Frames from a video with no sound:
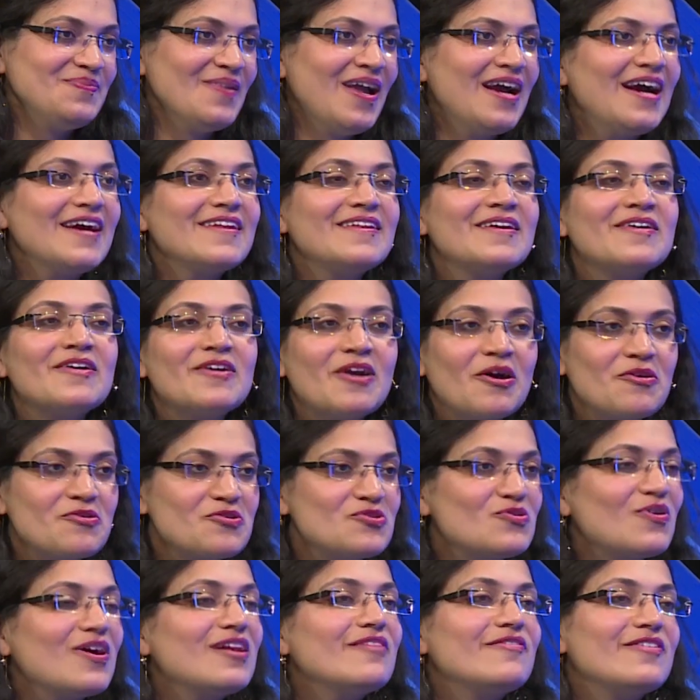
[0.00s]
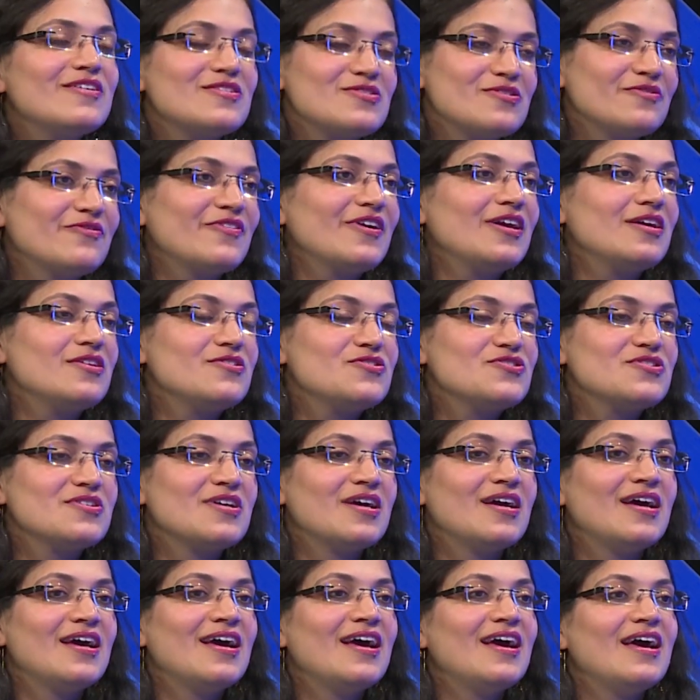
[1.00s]
I think around 12 years of age.
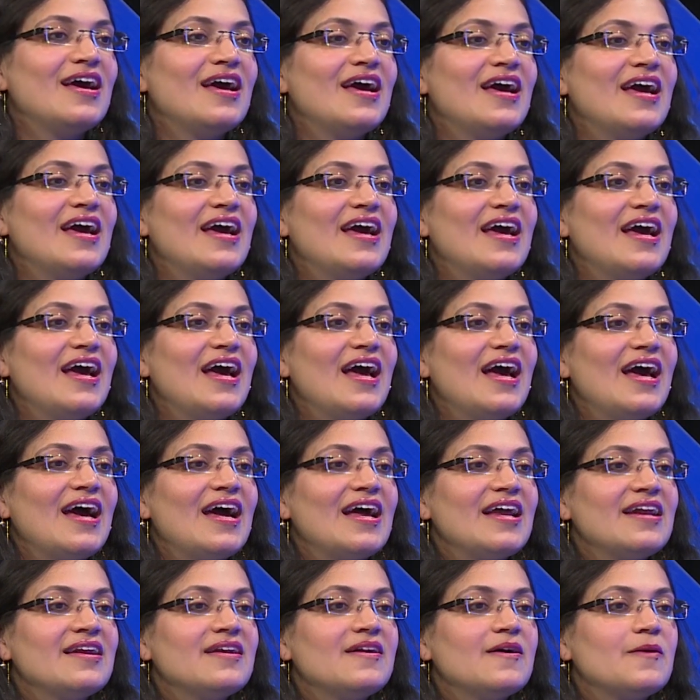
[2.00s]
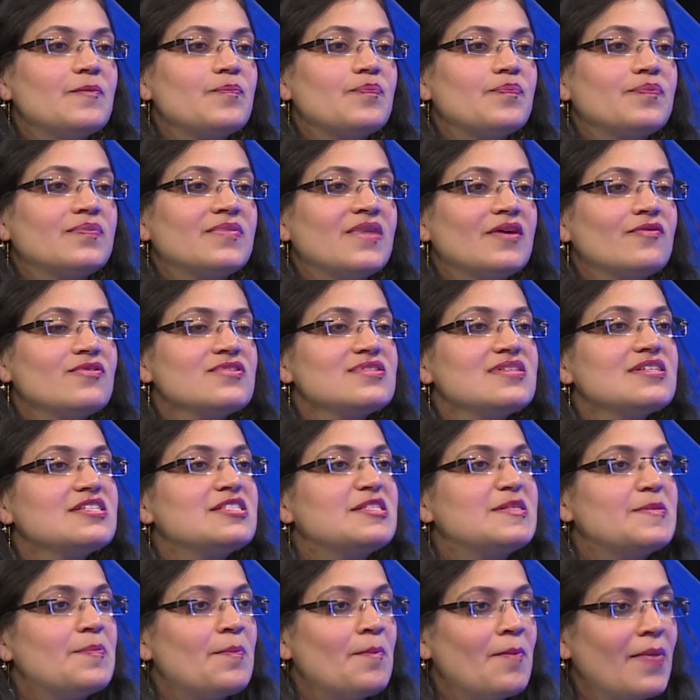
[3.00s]
And there was
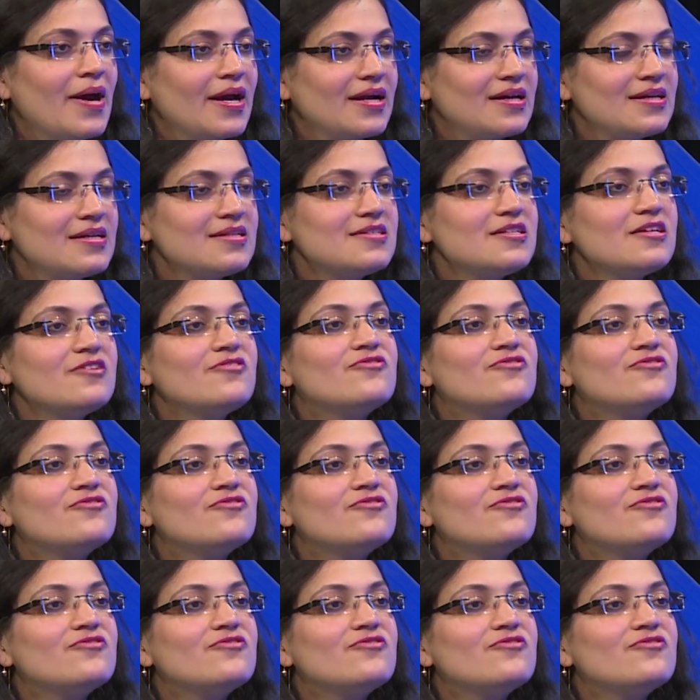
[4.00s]
this magnetic